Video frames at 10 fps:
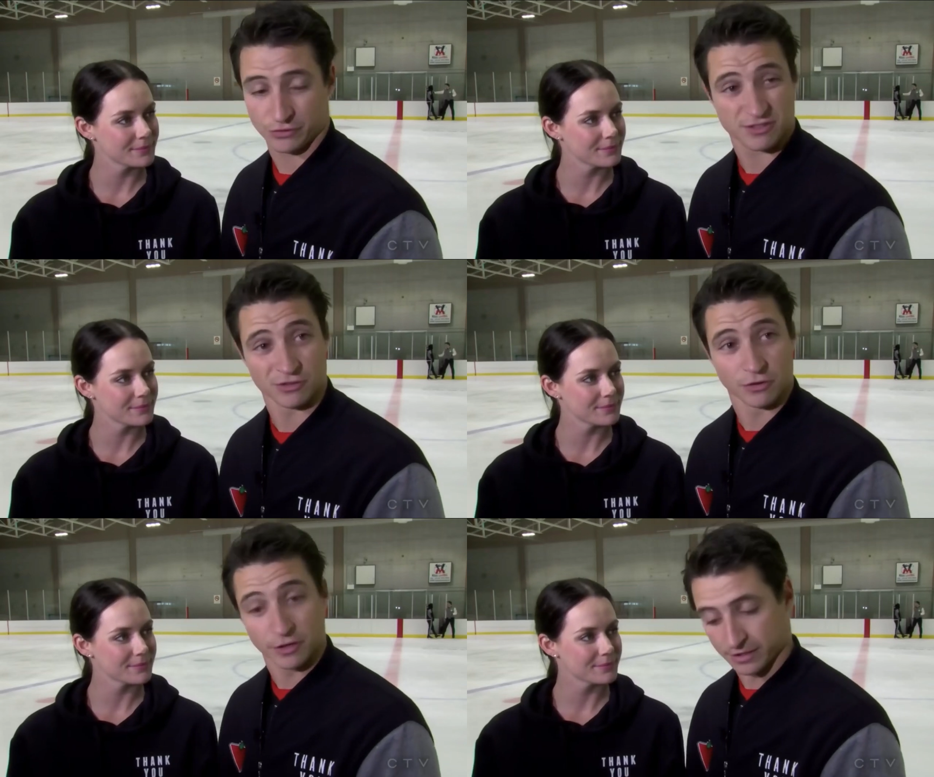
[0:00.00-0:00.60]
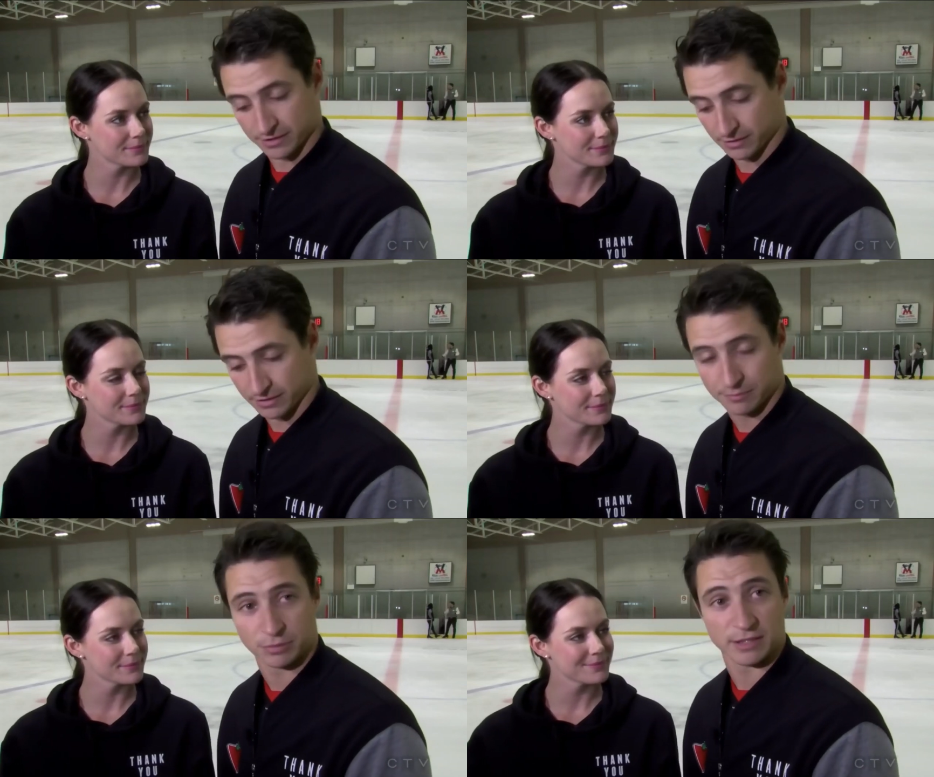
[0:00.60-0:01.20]
Speaker 1: Their story
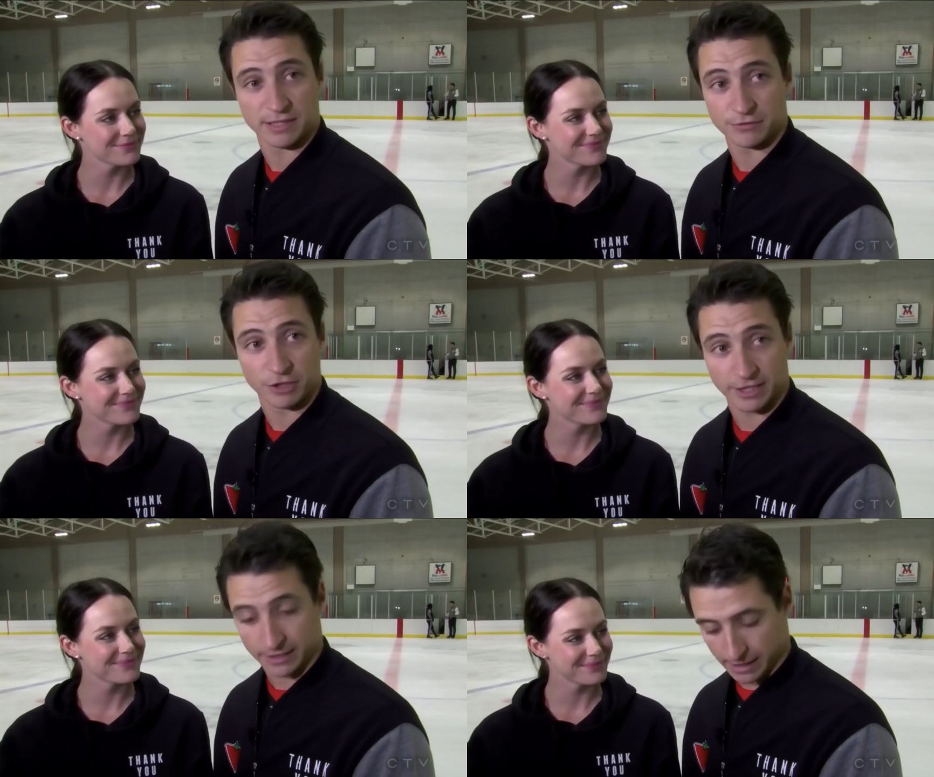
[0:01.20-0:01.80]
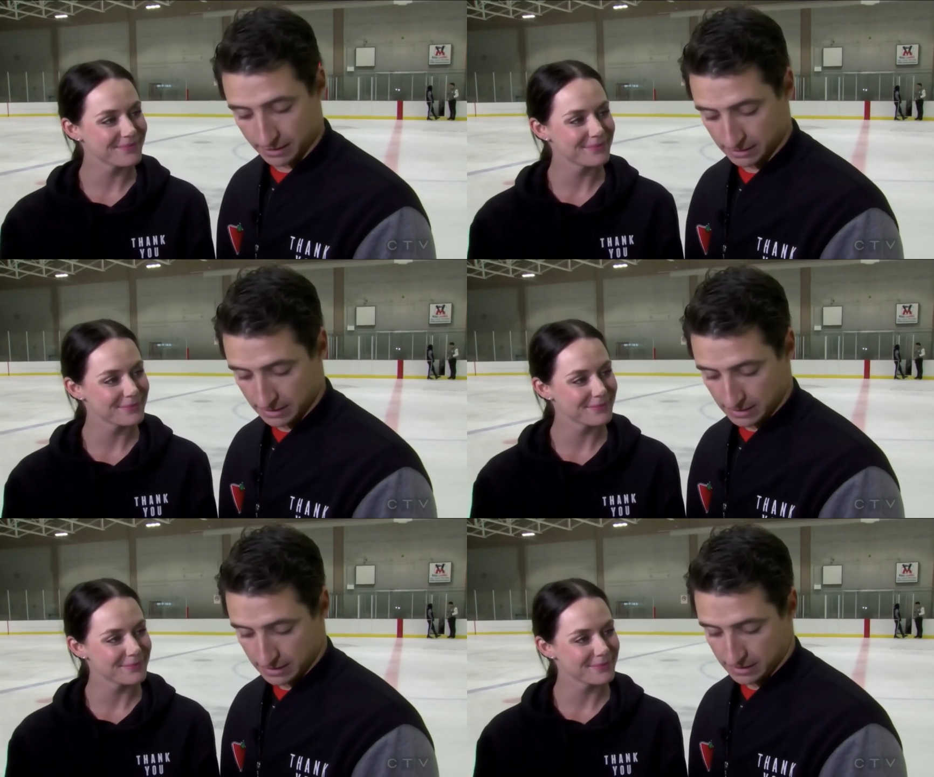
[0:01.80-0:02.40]
isn't completely written yet,
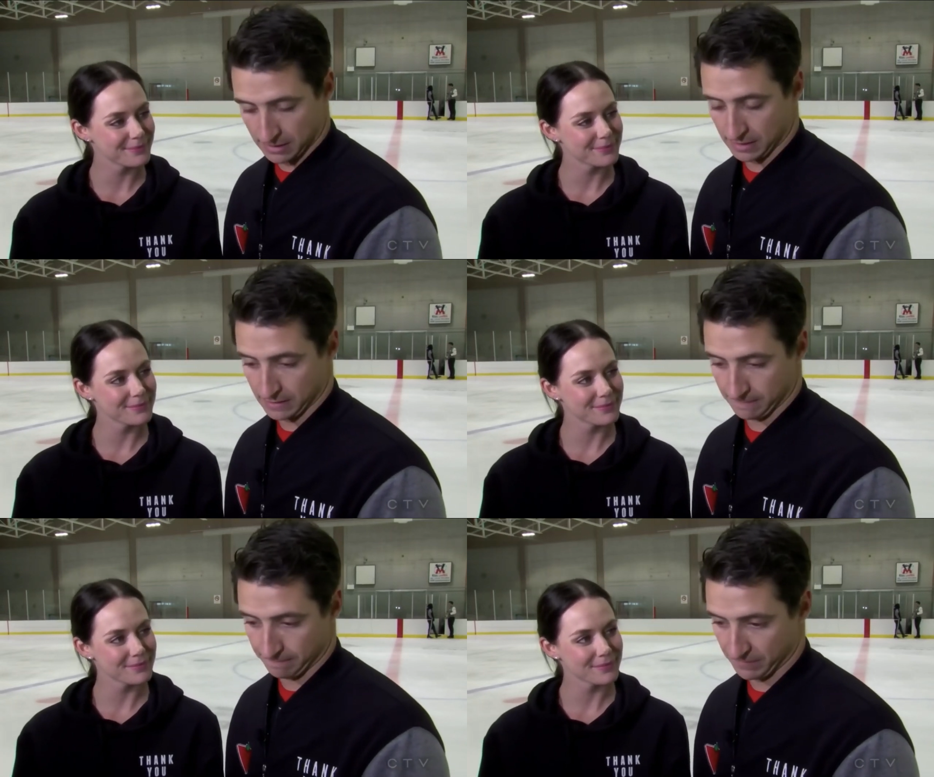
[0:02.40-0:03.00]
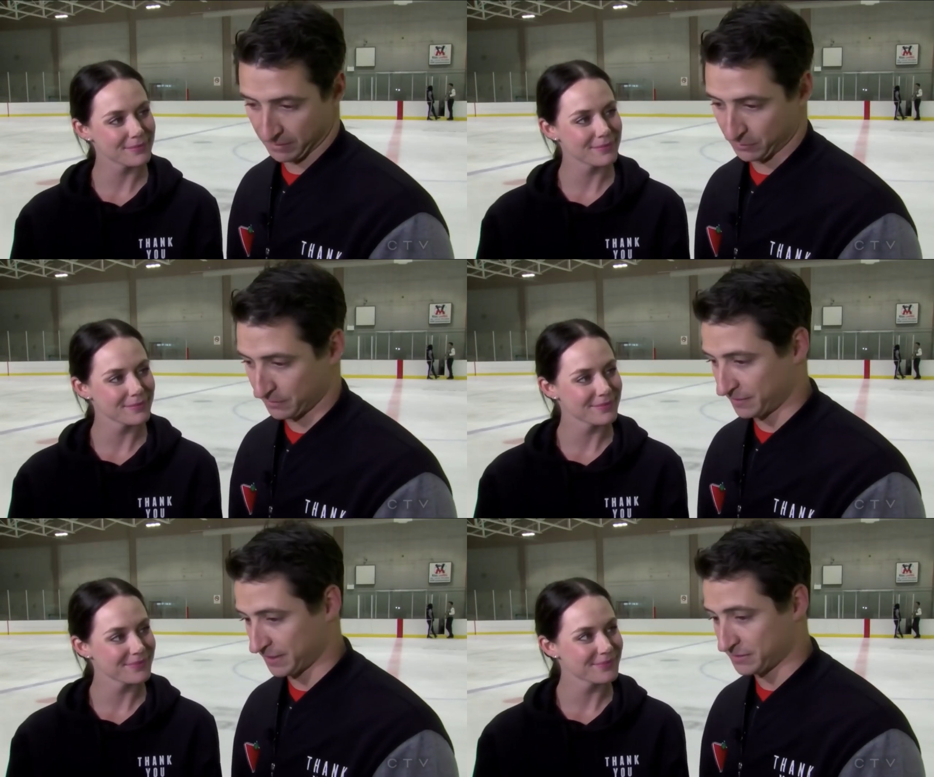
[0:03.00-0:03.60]
um, and
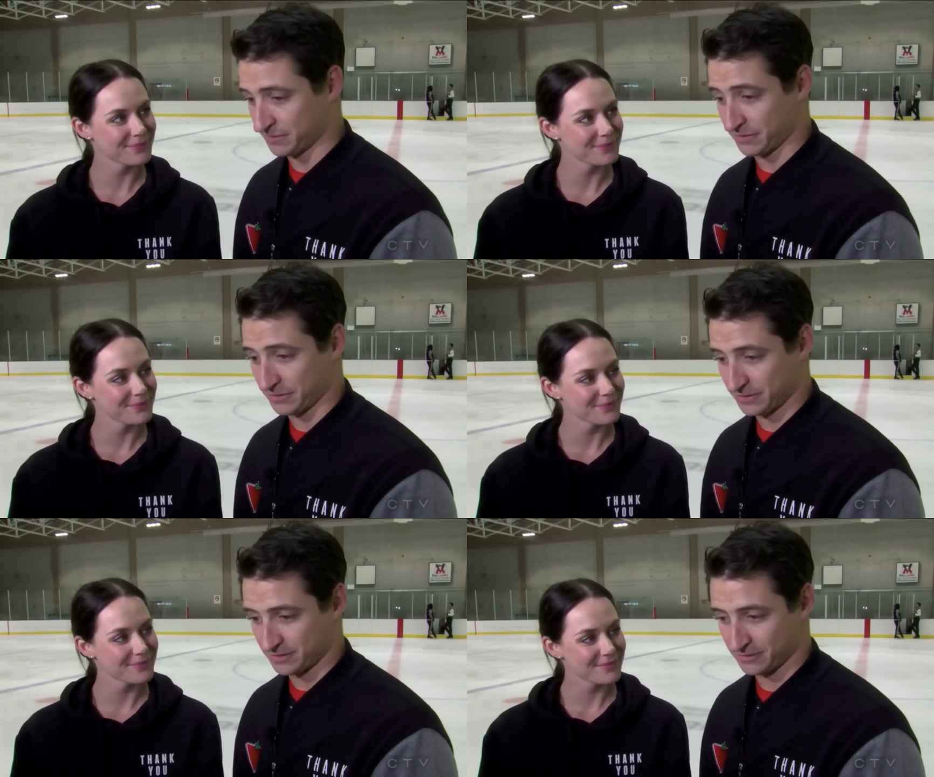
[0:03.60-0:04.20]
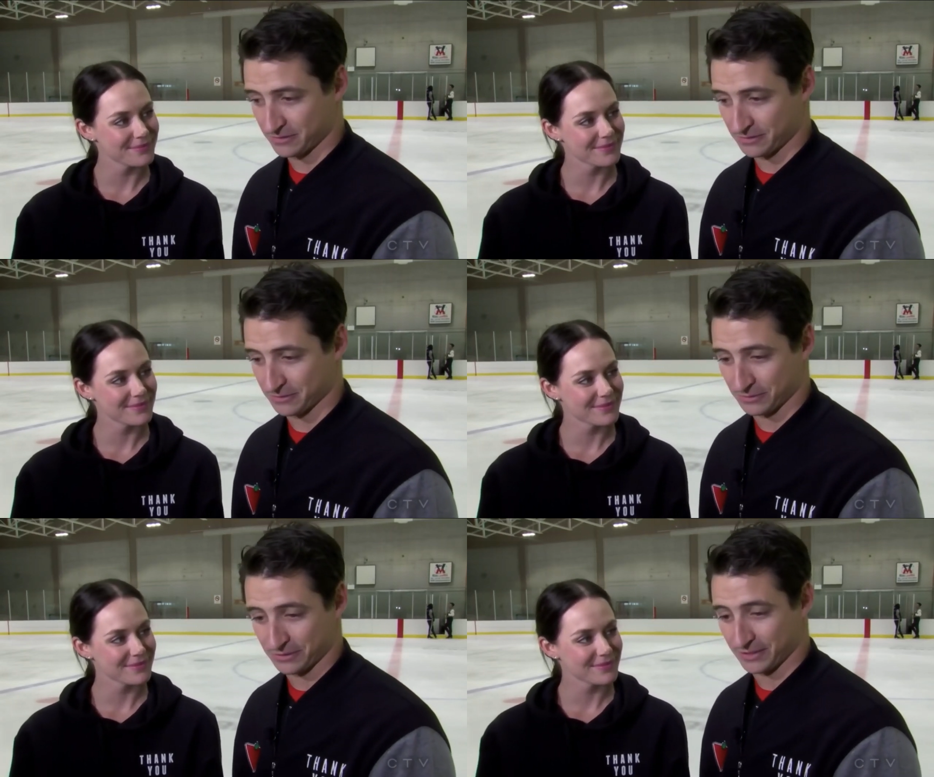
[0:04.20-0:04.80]
we're fans of theirs. There's
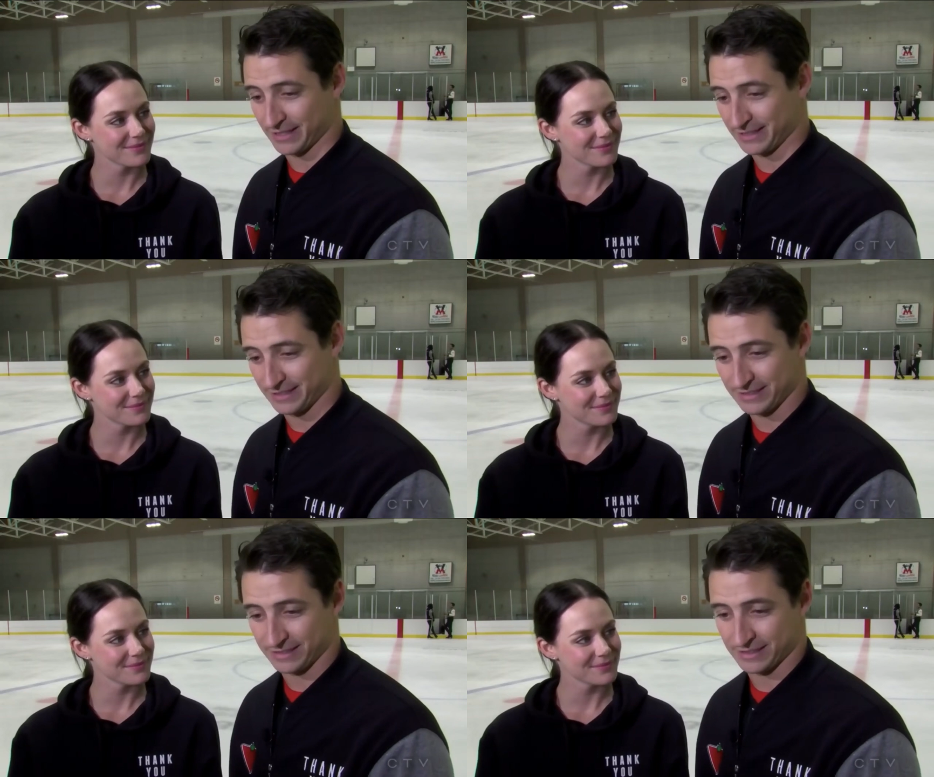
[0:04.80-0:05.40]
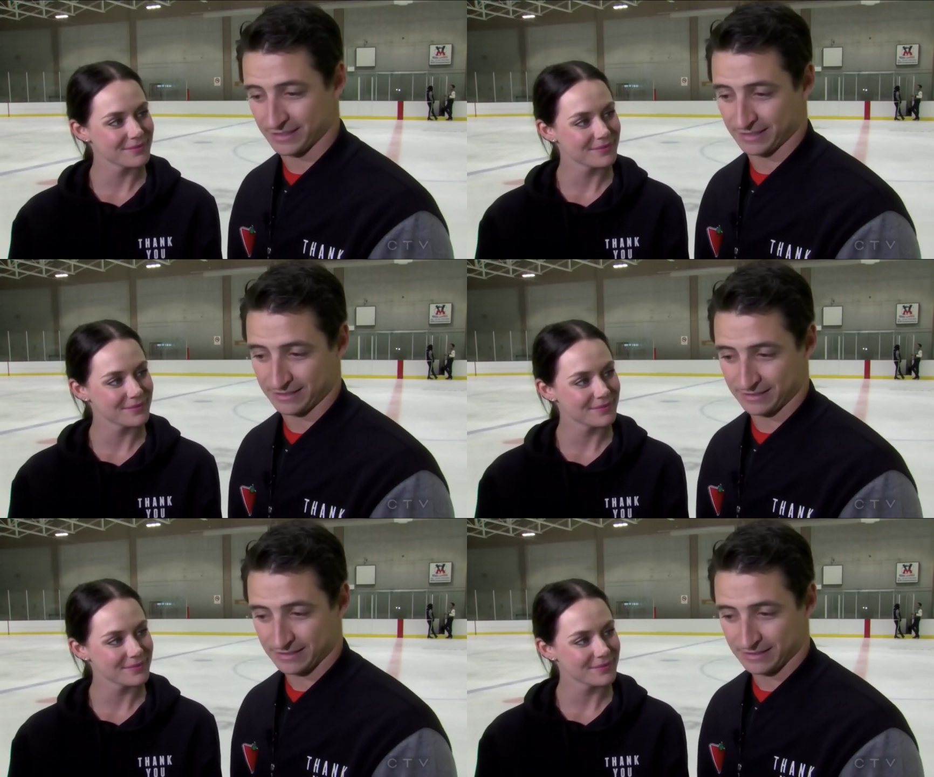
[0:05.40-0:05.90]
also a great uh,